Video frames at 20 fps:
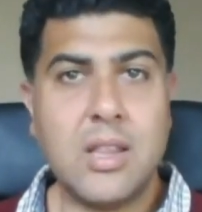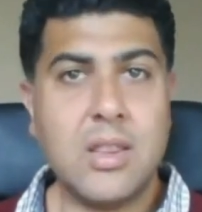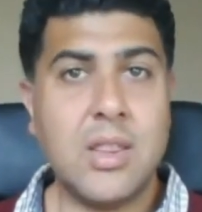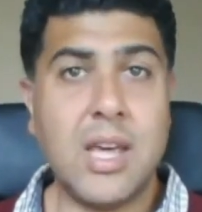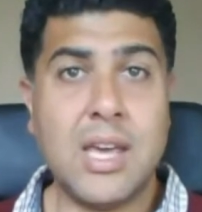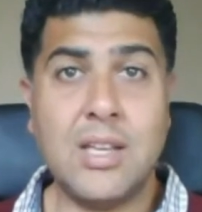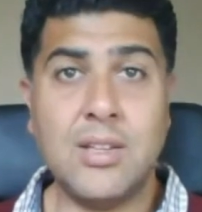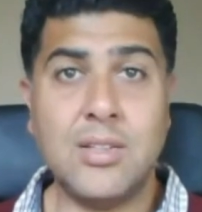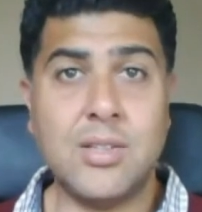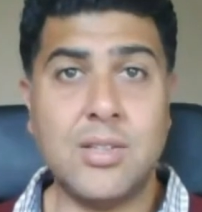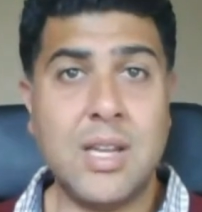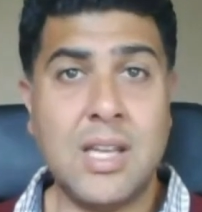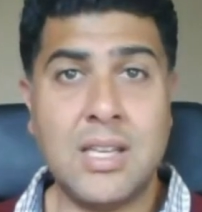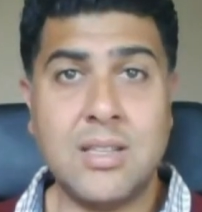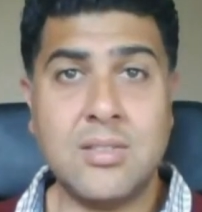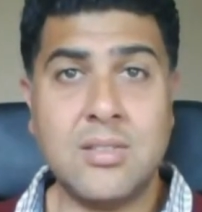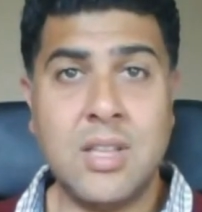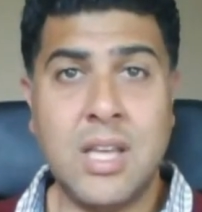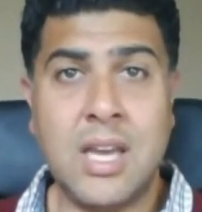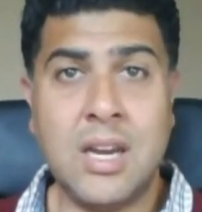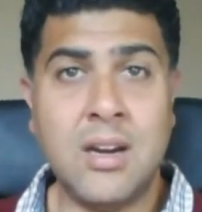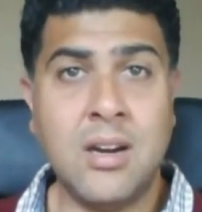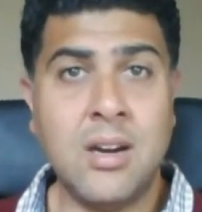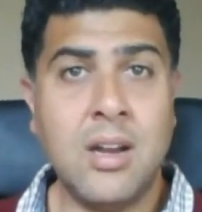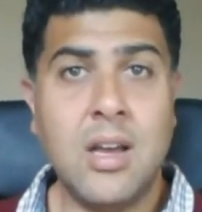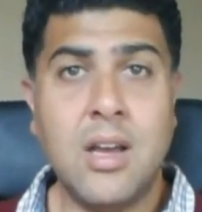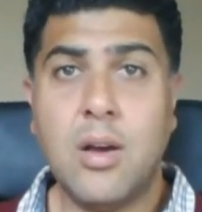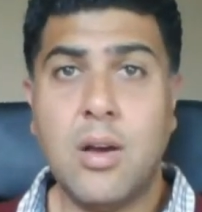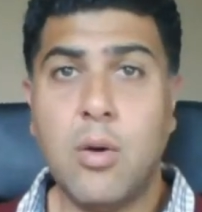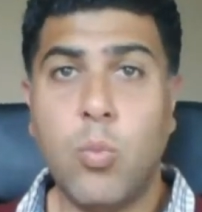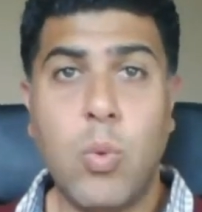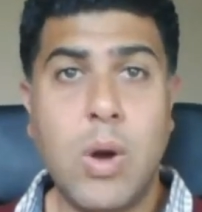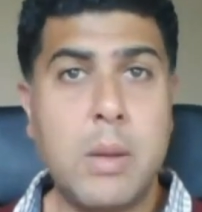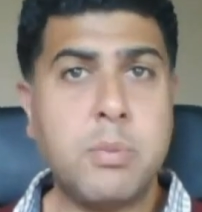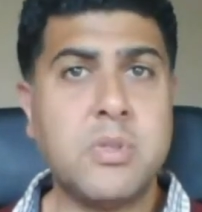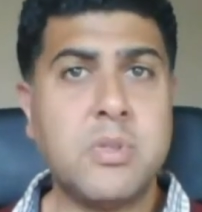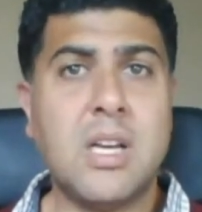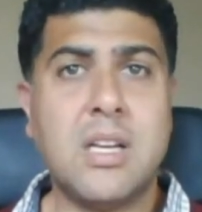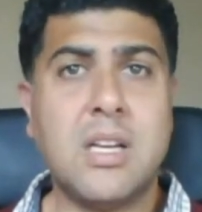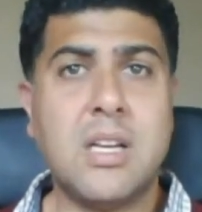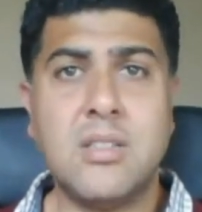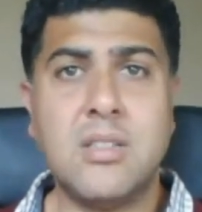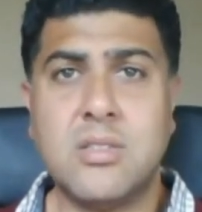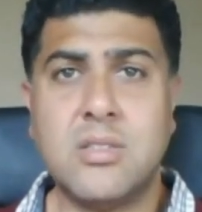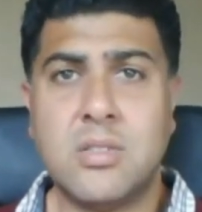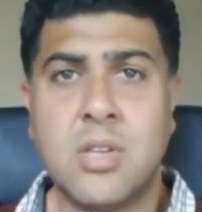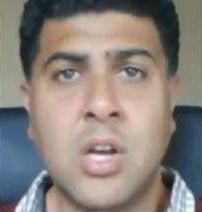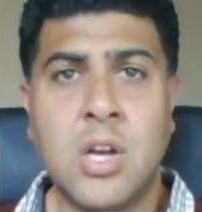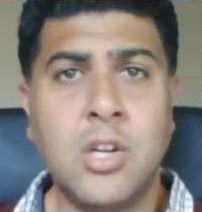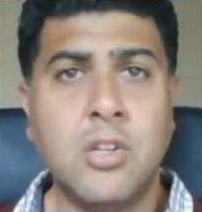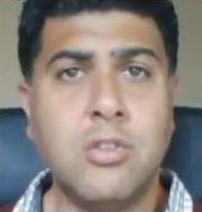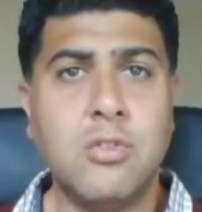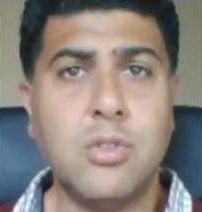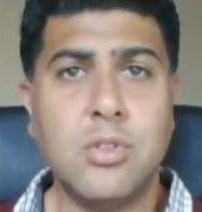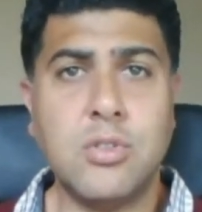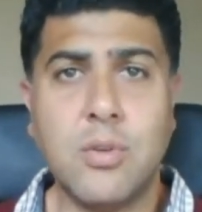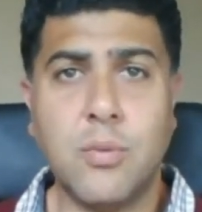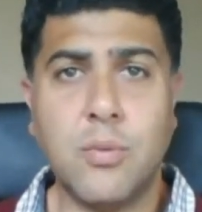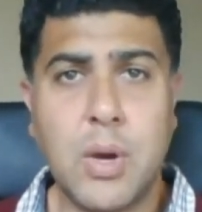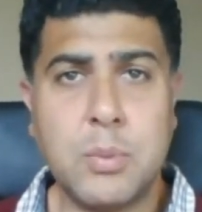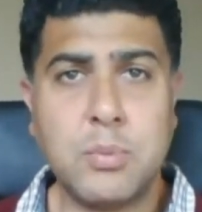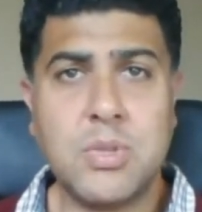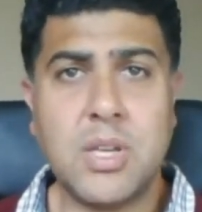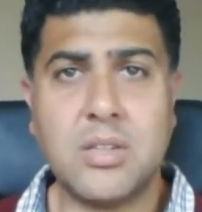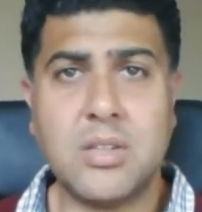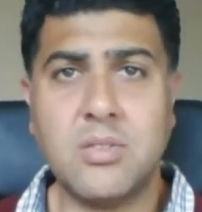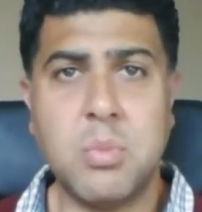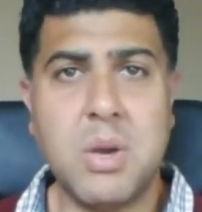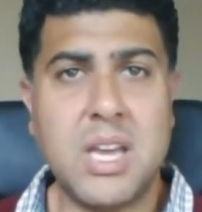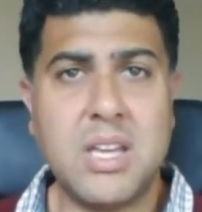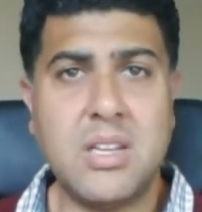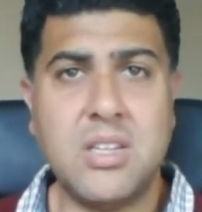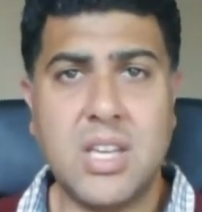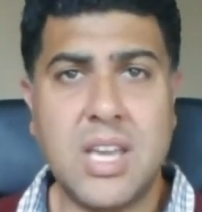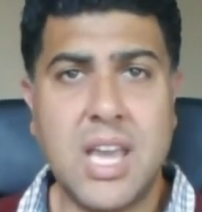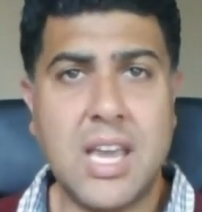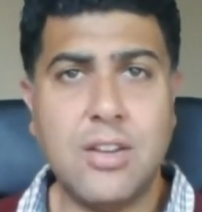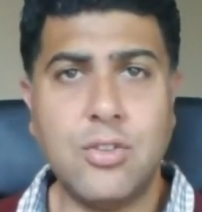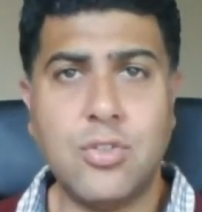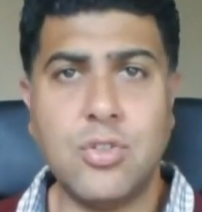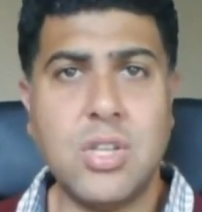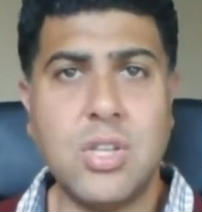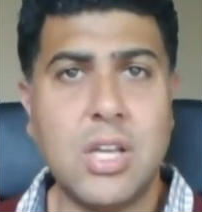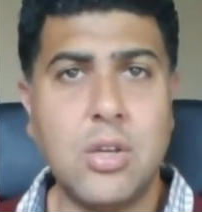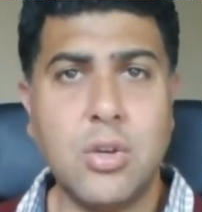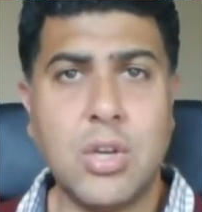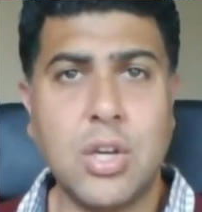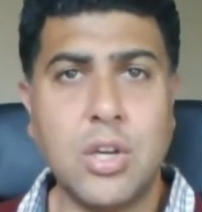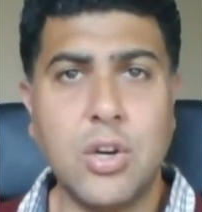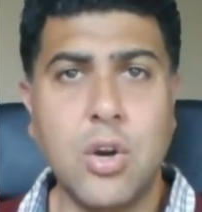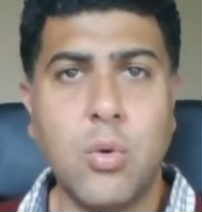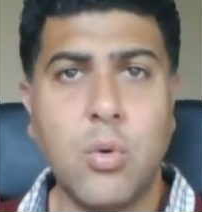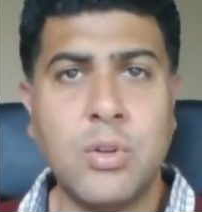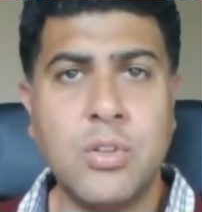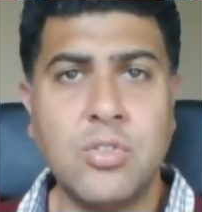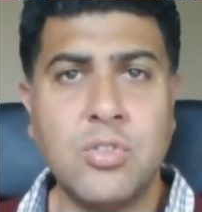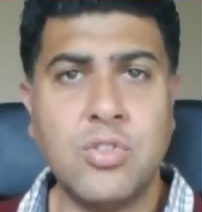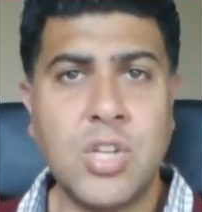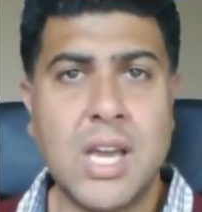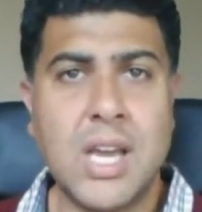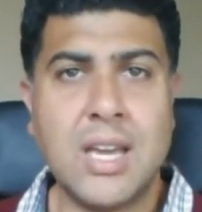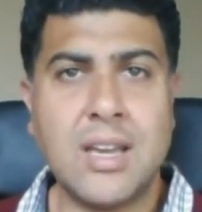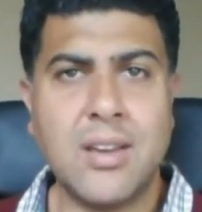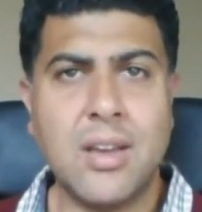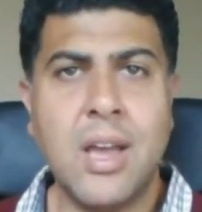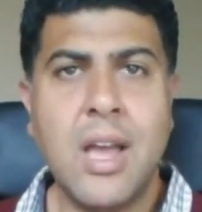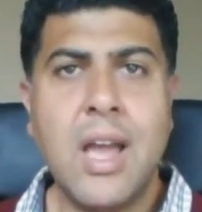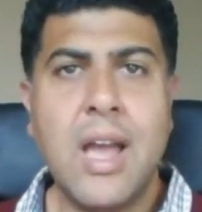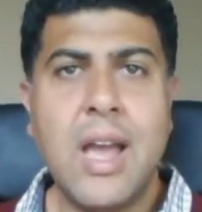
The internet is there, websites, hundreds of websites about education that you can go and check,